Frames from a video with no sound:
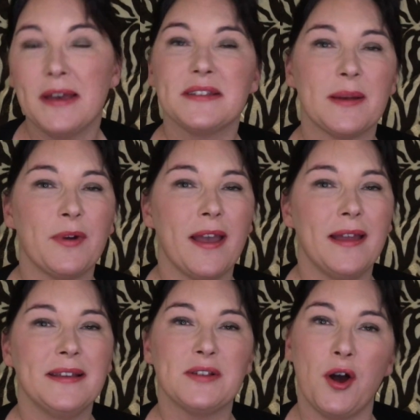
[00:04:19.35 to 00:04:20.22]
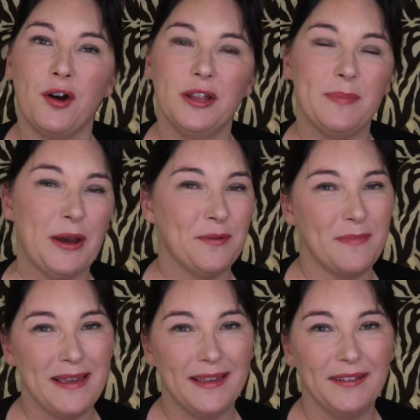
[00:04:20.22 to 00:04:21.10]
Summer Hen is all about
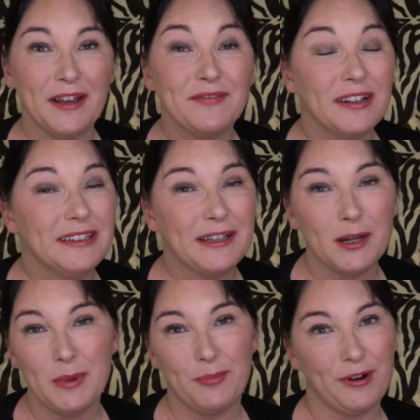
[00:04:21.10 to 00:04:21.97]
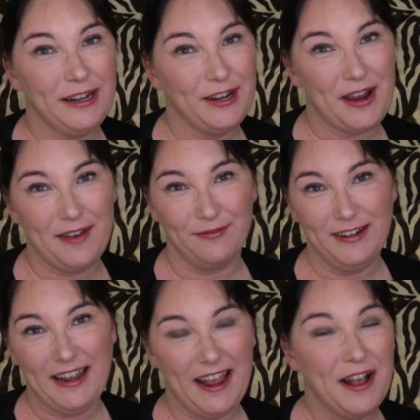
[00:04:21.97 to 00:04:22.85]
making life a little bit prettier
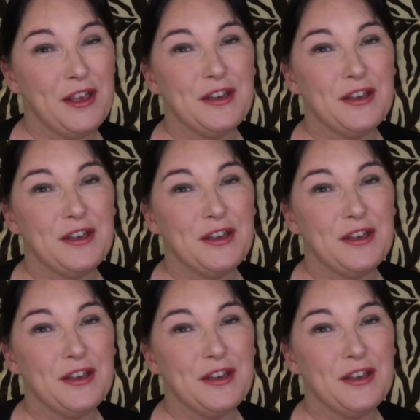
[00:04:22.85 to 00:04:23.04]
every day.